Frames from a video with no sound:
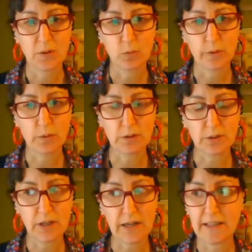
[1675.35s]
We were
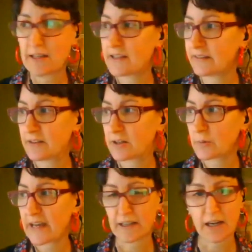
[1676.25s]
lucky this
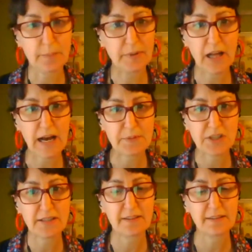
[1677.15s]
year, we had a couple
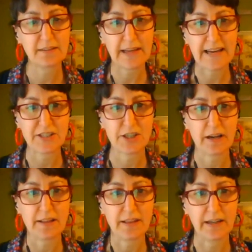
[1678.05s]
options. Last
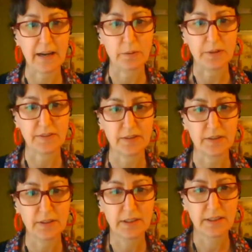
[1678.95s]
year, I think I was